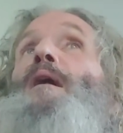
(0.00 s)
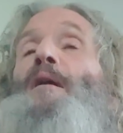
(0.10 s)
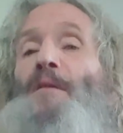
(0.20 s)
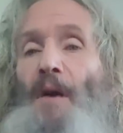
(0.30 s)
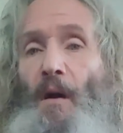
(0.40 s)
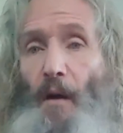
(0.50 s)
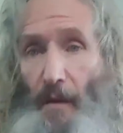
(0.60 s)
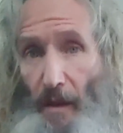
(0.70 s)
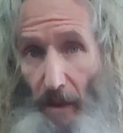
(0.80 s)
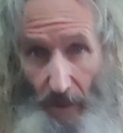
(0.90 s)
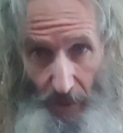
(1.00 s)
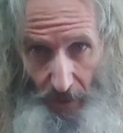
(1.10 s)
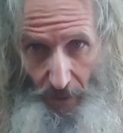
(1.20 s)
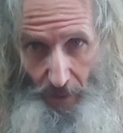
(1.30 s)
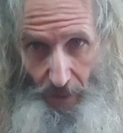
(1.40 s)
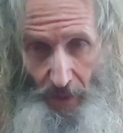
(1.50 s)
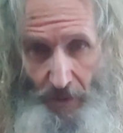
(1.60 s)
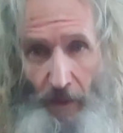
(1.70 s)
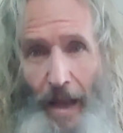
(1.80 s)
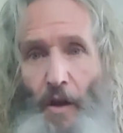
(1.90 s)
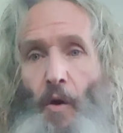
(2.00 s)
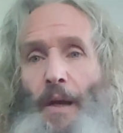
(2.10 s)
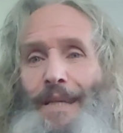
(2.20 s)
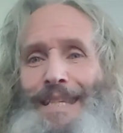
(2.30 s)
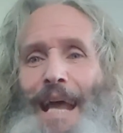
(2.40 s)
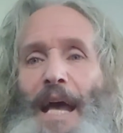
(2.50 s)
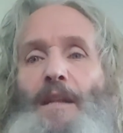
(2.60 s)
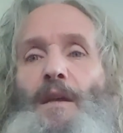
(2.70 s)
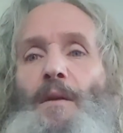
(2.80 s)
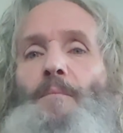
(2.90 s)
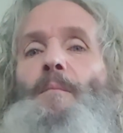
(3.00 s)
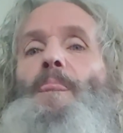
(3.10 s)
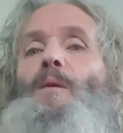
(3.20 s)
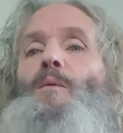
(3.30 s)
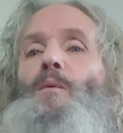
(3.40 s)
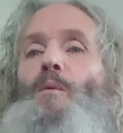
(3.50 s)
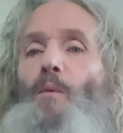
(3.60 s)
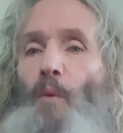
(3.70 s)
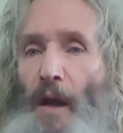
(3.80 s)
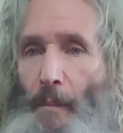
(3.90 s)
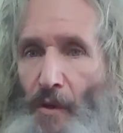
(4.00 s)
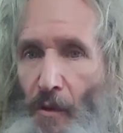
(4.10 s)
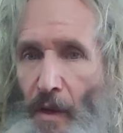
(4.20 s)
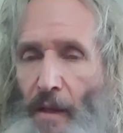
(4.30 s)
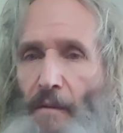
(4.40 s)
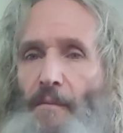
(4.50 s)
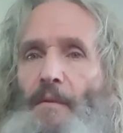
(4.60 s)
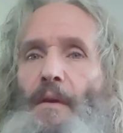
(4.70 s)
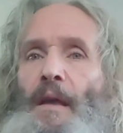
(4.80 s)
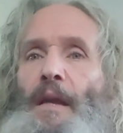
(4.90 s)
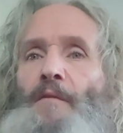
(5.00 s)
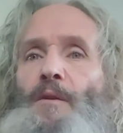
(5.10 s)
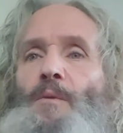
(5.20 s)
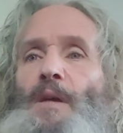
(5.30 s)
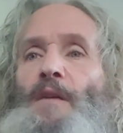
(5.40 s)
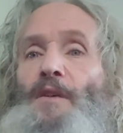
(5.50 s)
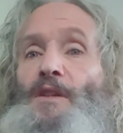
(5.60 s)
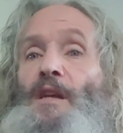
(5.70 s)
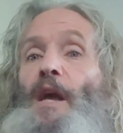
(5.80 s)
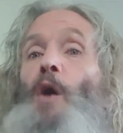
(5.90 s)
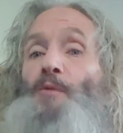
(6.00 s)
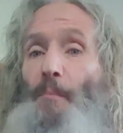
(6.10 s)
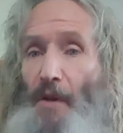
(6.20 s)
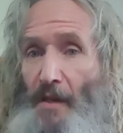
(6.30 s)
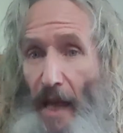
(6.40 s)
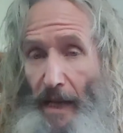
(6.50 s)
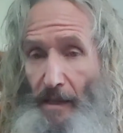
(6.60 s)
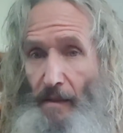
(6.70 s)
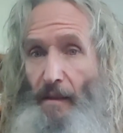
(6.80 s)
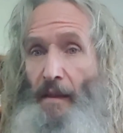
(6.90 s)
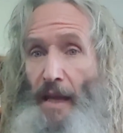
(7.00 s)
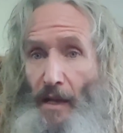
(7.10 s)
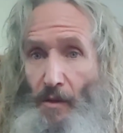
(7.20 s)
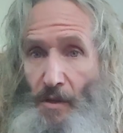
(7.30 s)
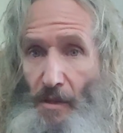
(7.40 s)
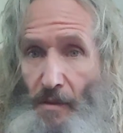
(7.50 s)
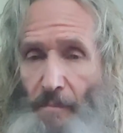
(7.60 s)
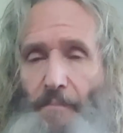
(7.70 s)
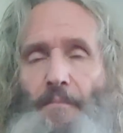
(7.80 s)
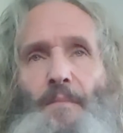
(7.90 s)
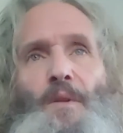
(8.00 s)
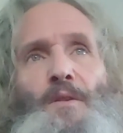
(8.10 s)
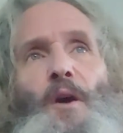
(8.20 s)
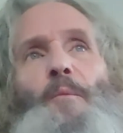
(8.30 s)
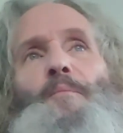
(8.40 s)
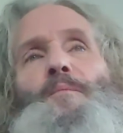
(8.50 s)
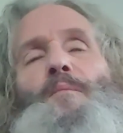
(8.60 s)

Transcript: until I know exactly what I'm doing and if it's going to help to protect the ecosystem. So,